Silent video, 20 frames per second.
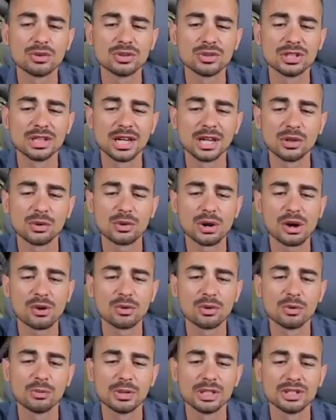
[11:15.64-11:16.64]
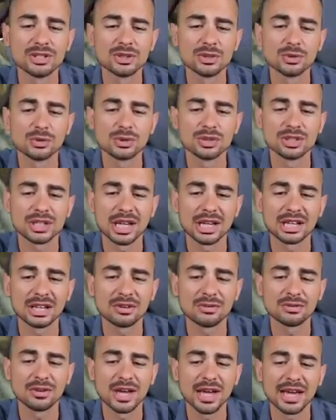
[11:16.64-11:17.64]
the yellow arrow means you're
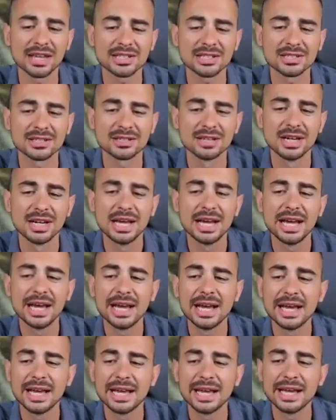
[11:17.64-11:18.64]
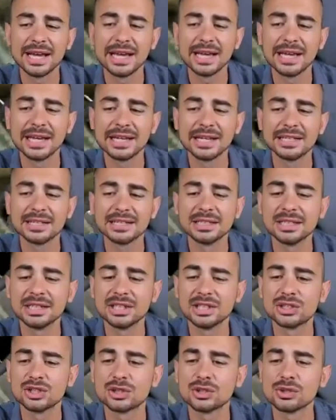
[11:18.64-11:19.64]
slightly fast. And
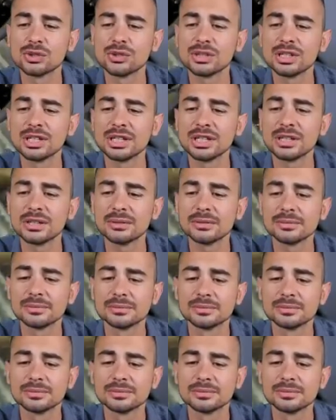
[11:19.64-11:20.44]
he's turning